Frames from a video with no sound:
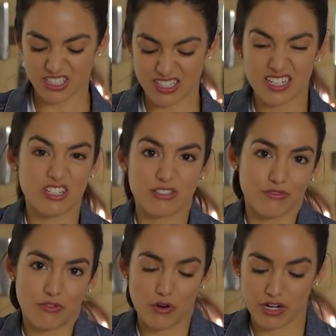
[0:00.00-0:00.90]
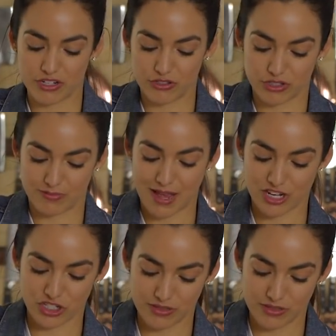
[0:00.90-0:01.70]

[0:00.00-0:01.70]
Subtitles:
just like to use a fork, you just mash